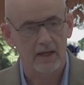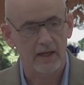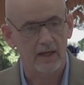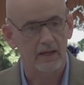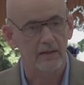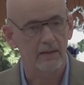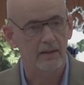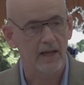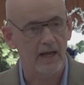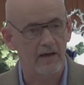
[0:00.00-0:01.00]
and
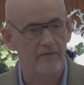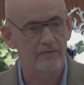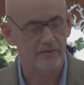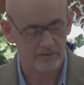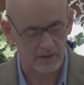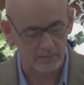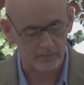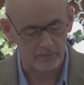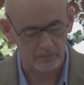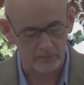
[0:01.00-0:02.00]
have
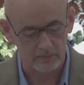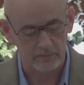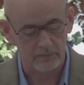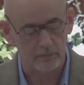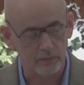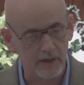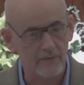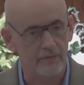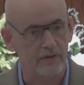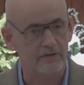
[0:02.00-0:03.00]
some
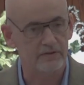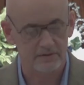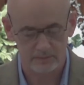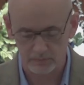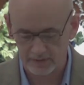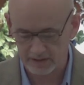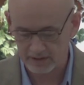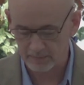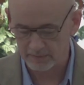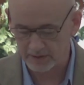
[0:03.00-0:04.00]
reverence when they
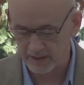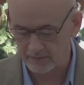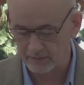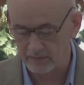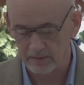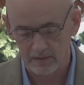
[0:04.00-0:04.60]
come together,